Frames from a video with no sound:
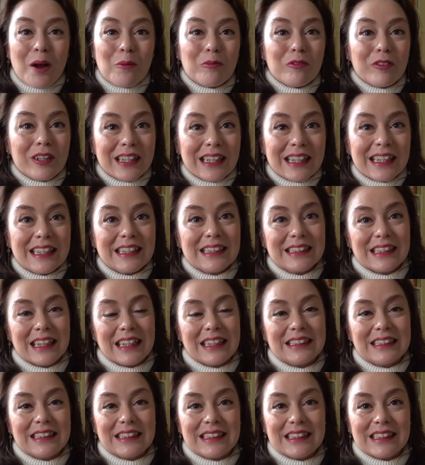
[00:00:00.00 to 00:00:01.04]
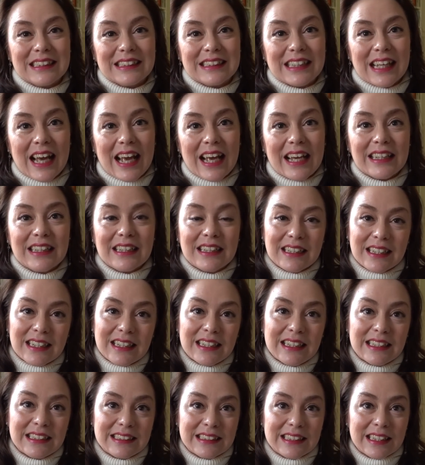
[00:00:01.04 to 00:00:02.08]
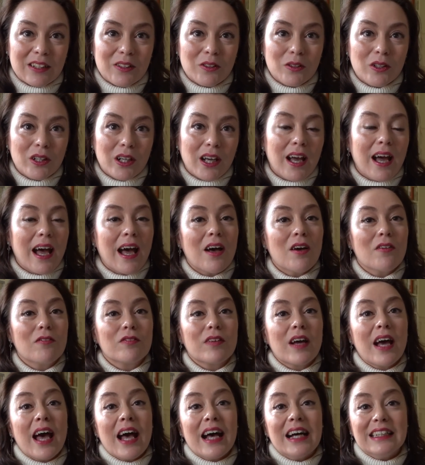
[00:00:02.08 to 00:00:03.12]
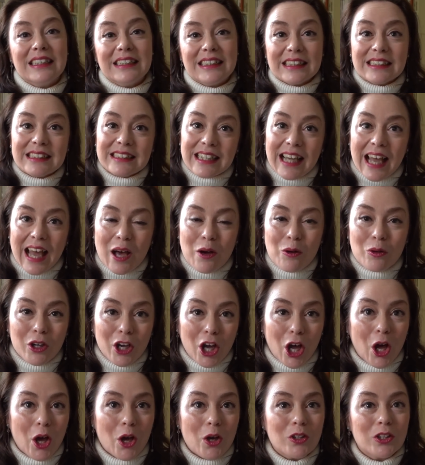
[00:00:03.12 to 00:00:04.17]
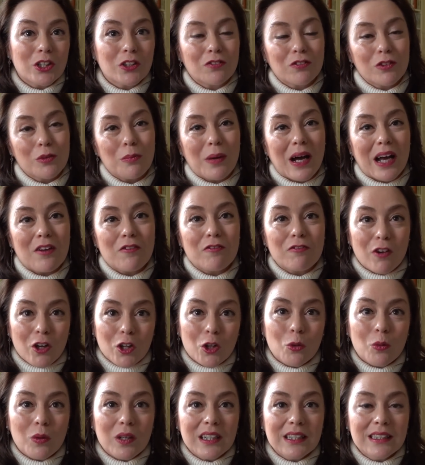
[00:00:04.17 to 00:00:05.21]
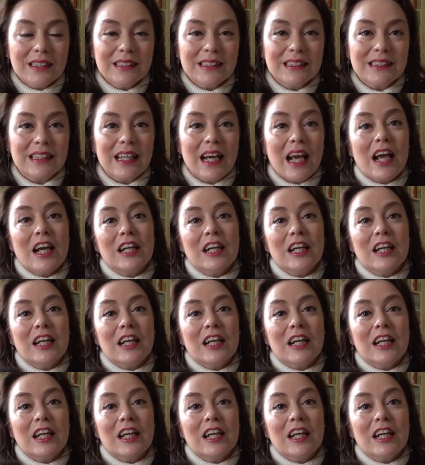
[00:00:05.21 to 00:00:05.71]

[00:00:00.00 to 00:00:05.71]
I'm really excited to say that LilySilk have a discount code for my followers.